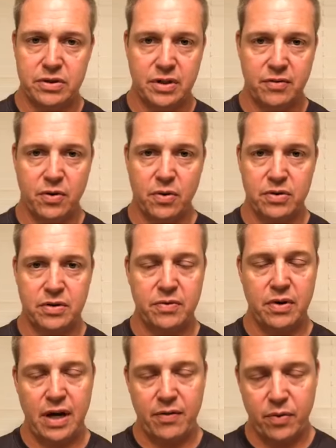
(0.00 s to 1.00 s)
And of course, if
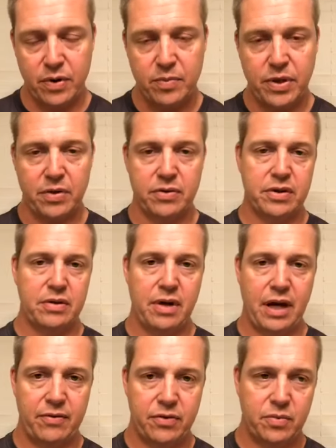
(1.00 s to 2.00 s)
you have one penalty, you
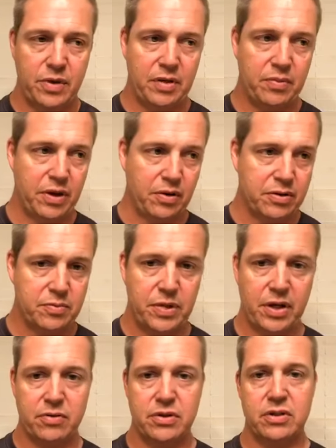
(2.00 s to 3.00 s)
have too many penalties.
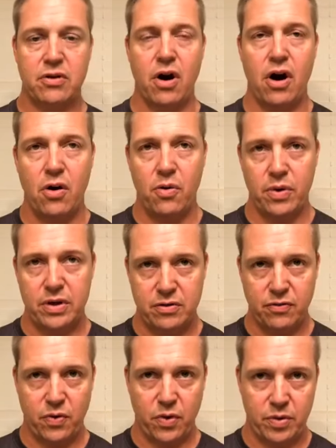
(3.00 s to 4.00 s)
Penalties are always
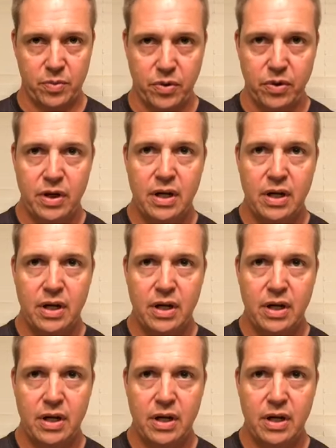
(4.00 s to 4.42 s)
avoidable.